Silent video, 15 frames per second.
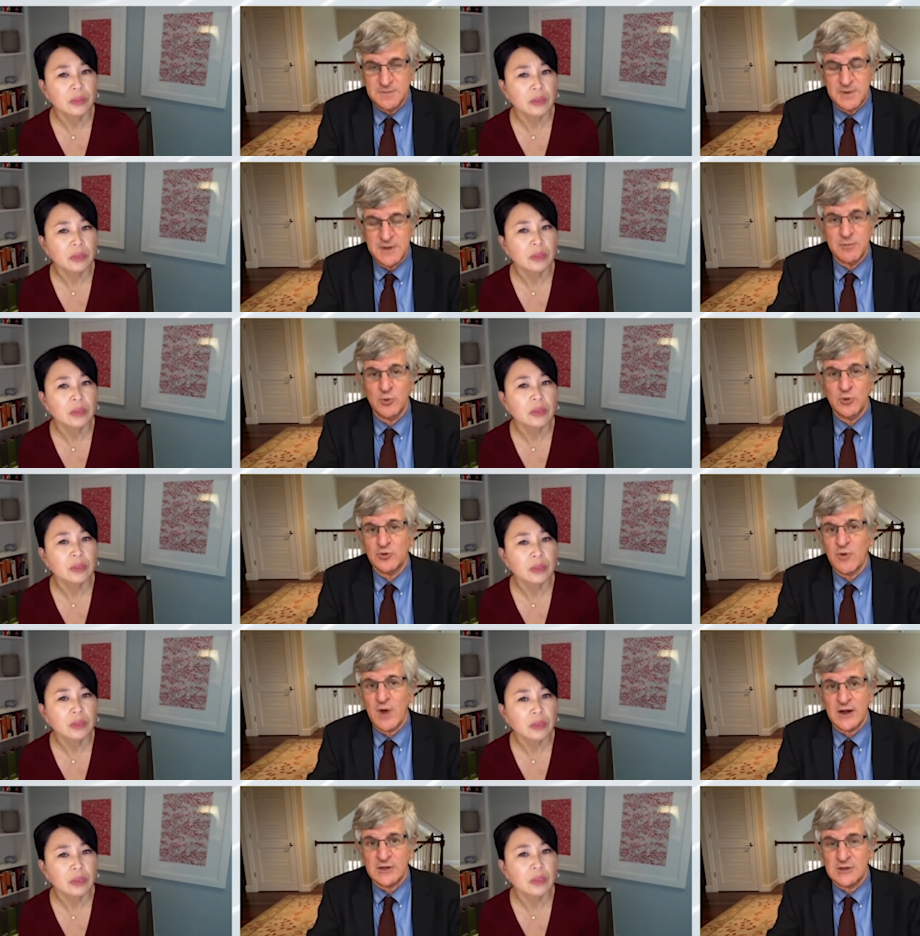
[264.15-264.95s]
Speaker 1: people with
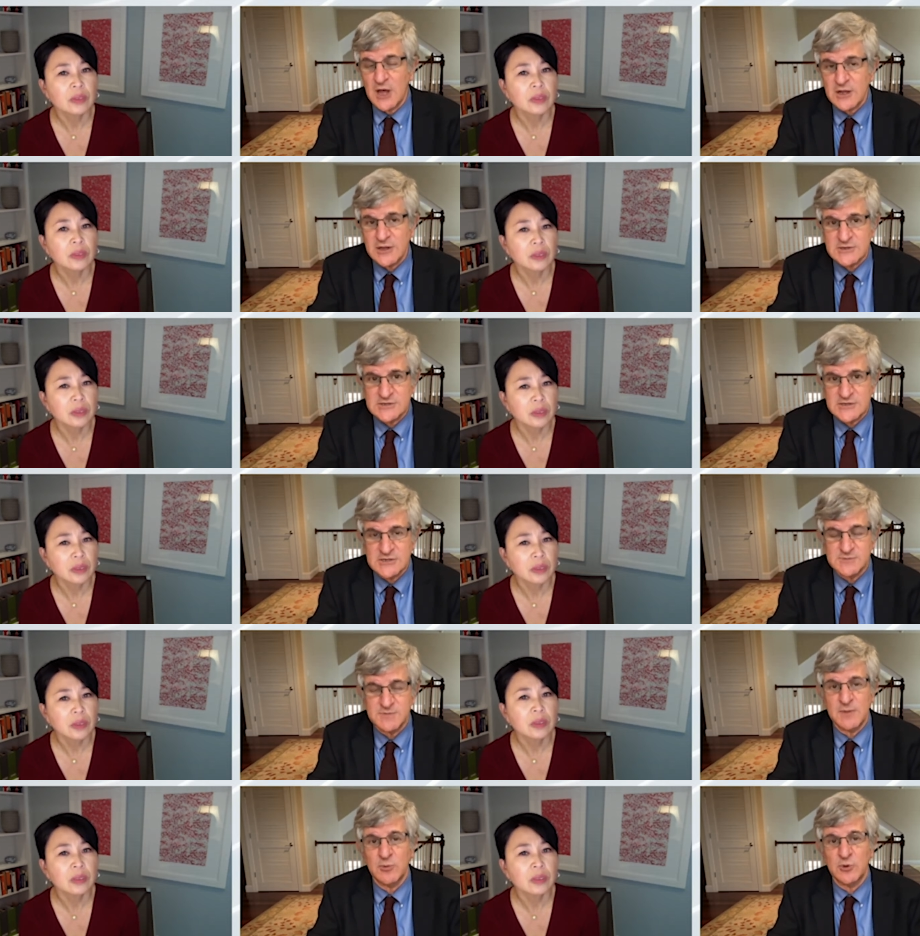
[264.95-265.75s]
chronic lung
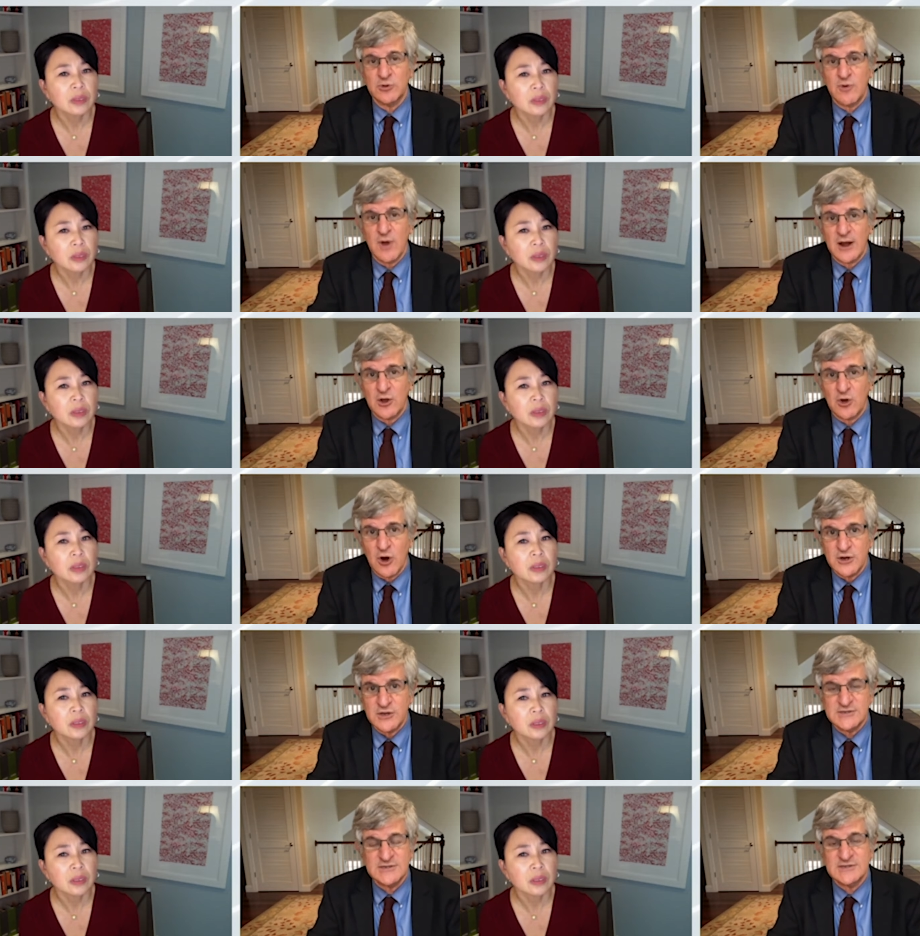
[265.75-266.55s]
disease, people with chronic
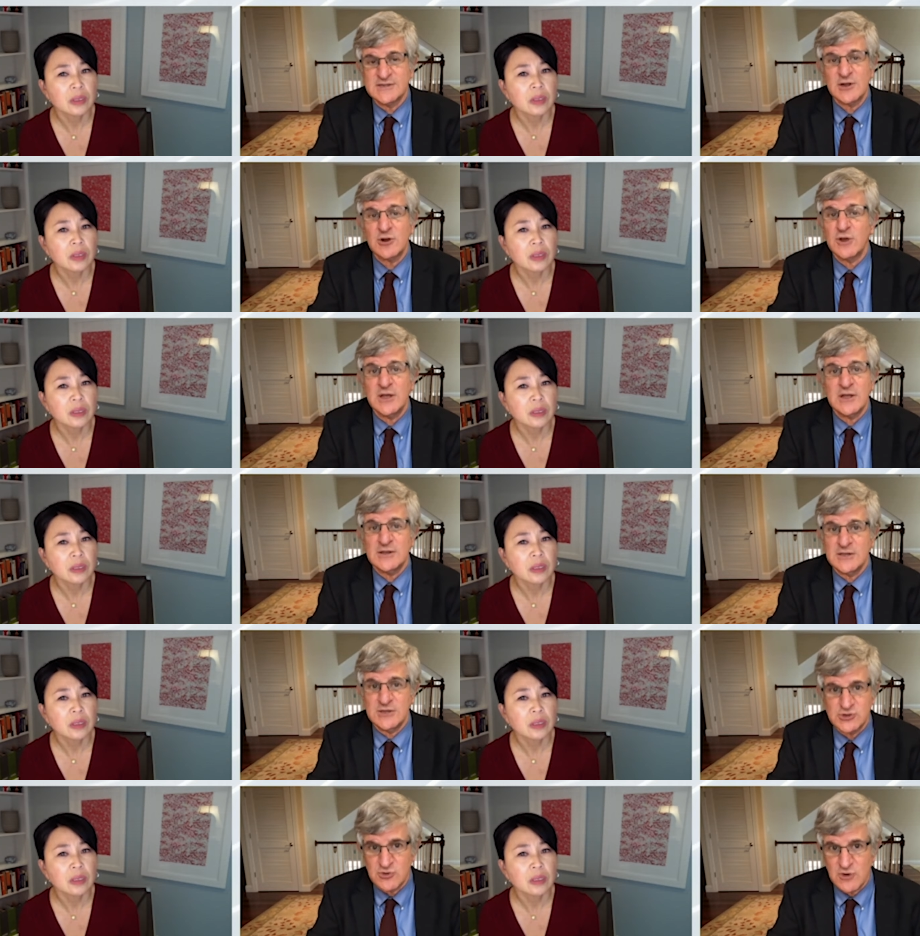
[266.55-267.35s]
heart disease, they're in
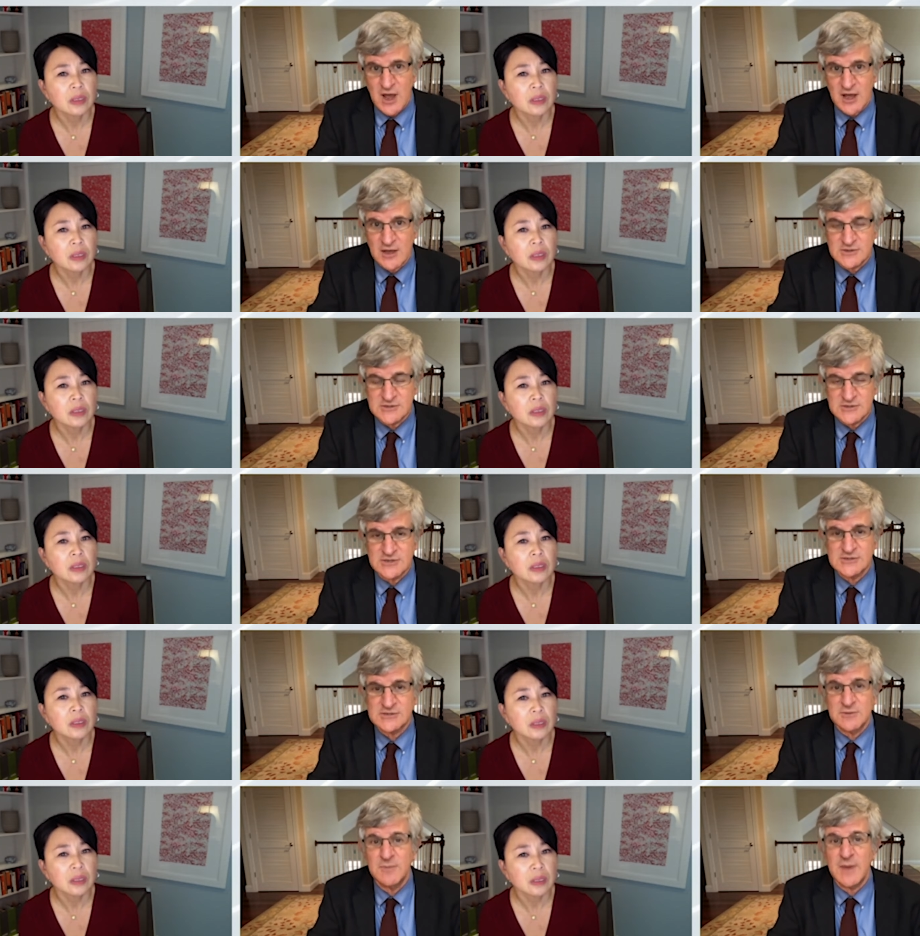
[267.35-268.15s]
these trials
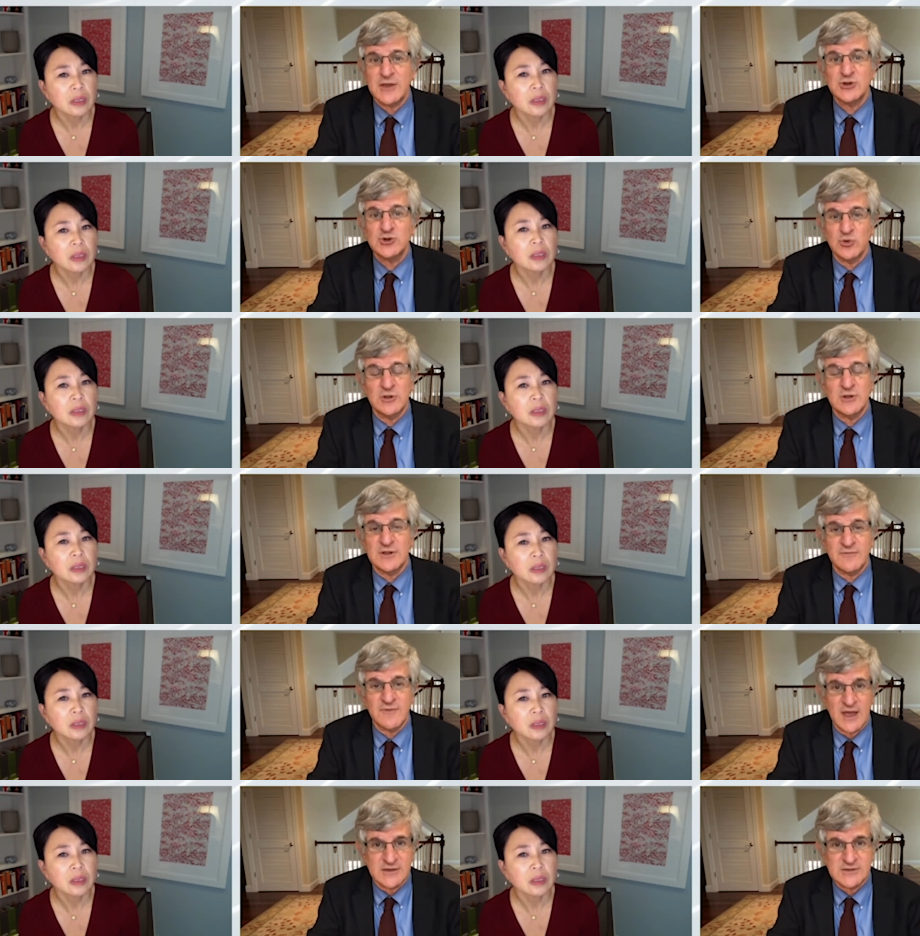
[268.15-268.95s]
just to make sure that
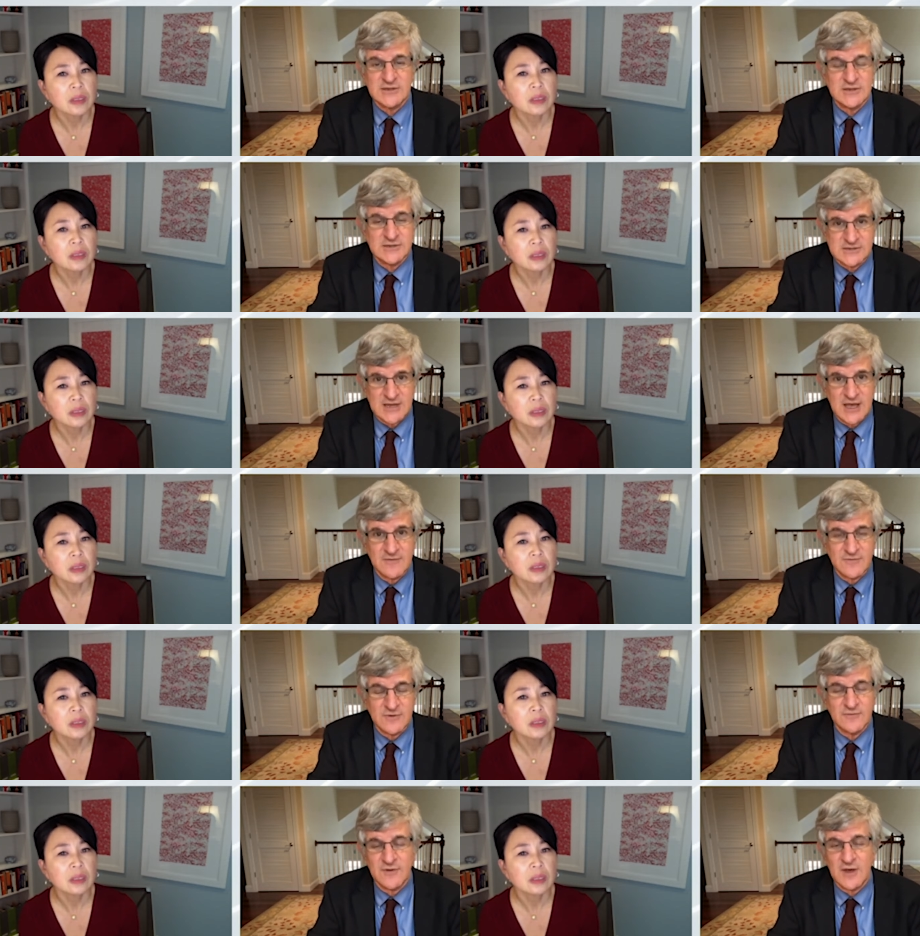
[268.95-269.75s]
the vaccine is
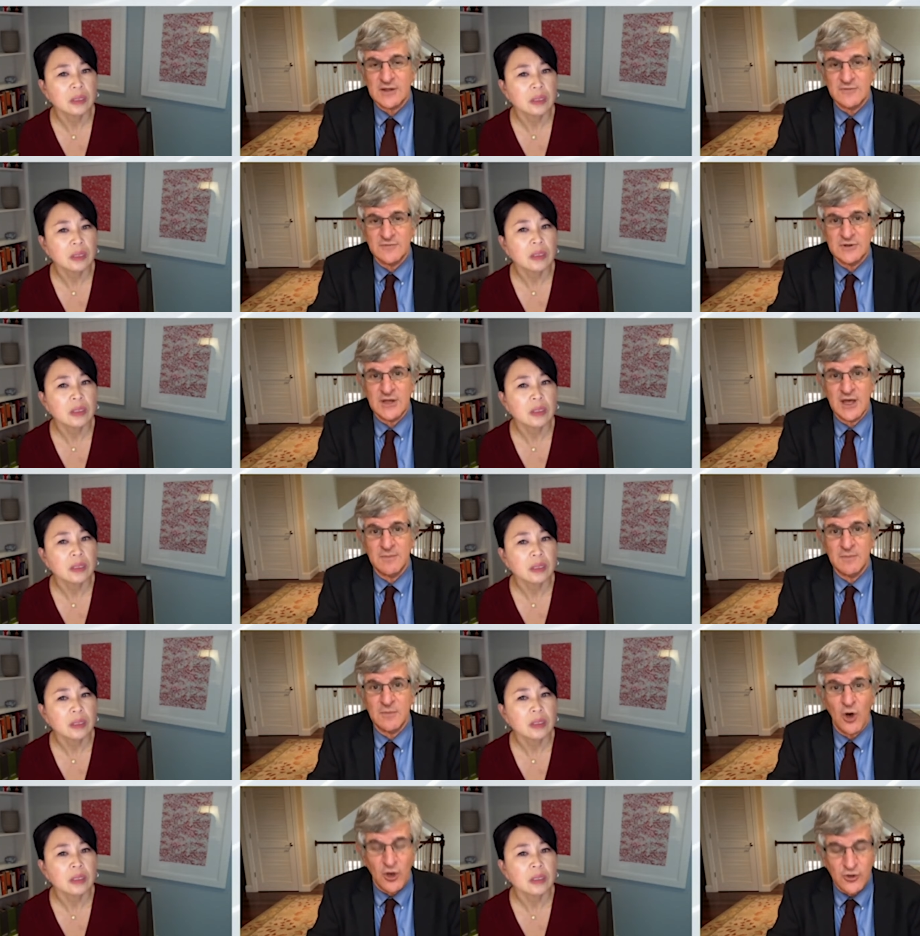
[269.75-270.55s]
safe and effective in
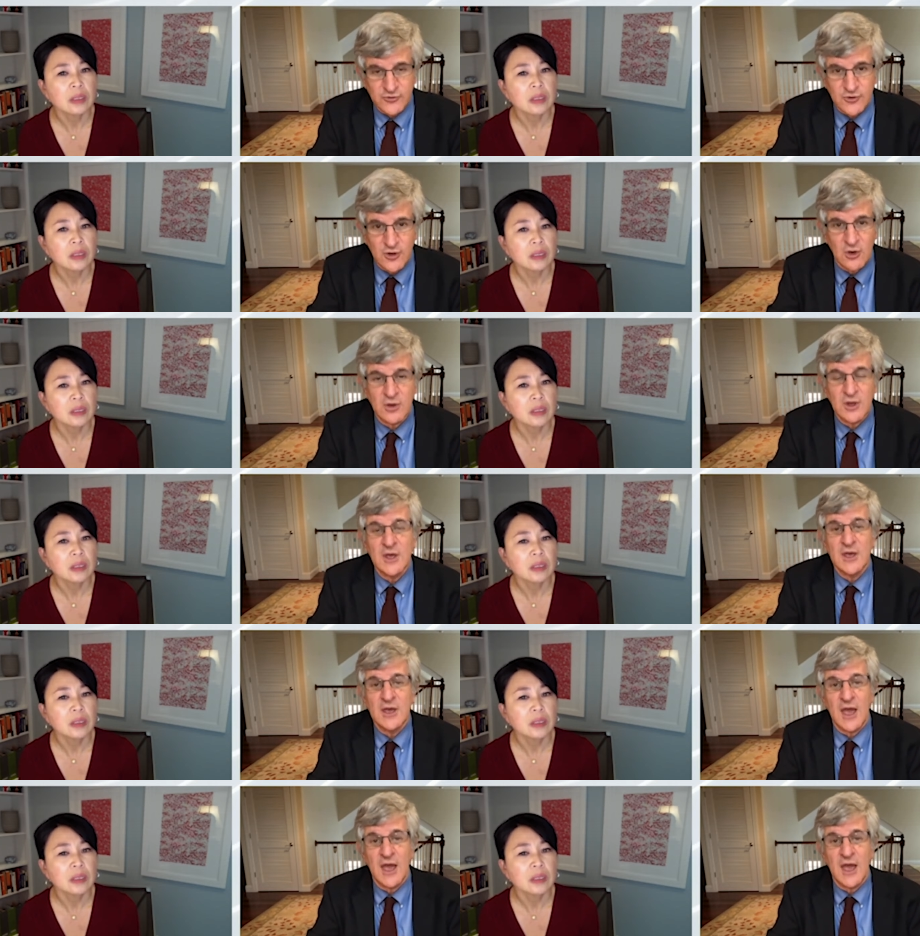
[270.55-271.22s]
them also.